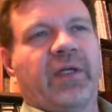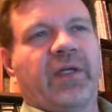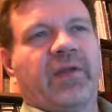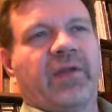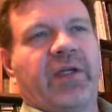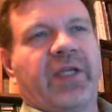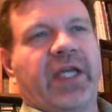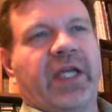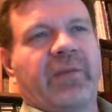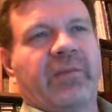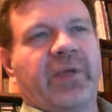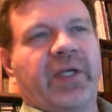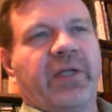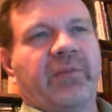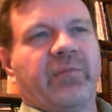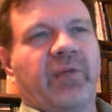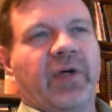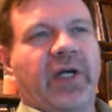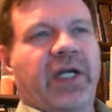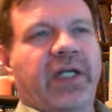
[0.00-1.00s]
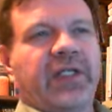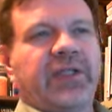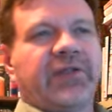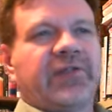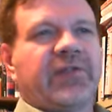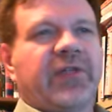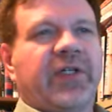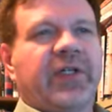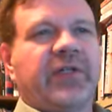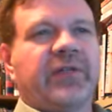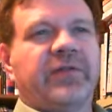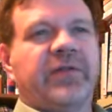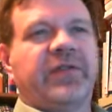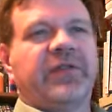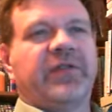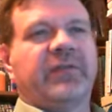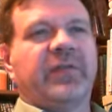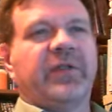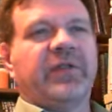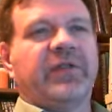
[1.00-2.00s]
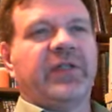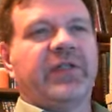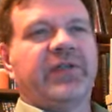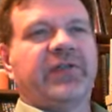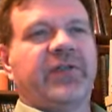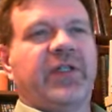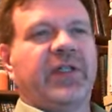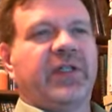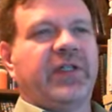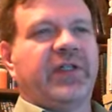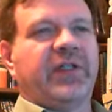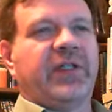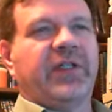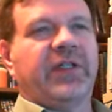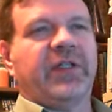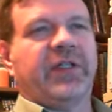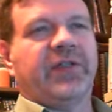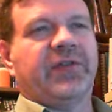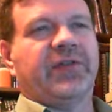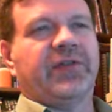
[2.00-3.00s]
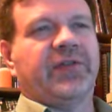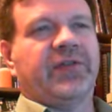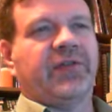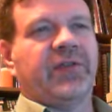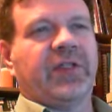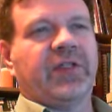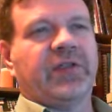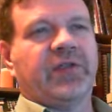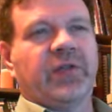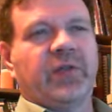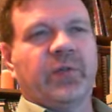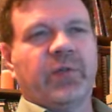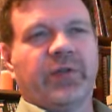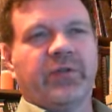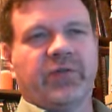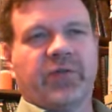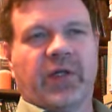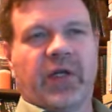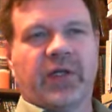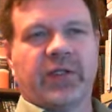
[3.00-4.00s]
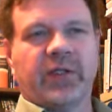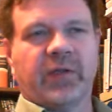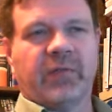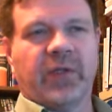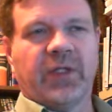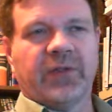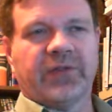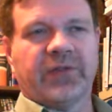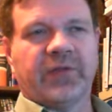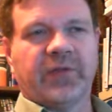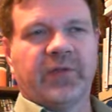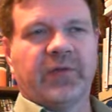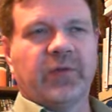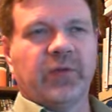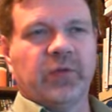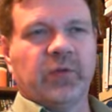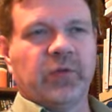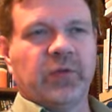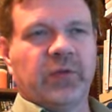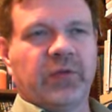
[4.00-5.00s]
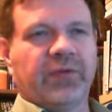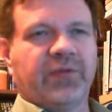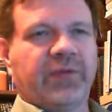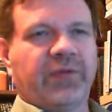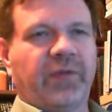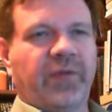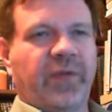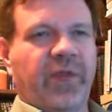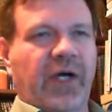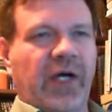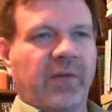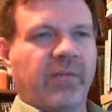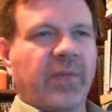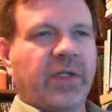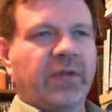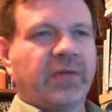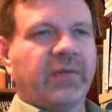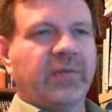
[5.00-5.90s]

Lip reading: The campaign planning study or feasibility study is essential. We've talked about some of the rules of thumb.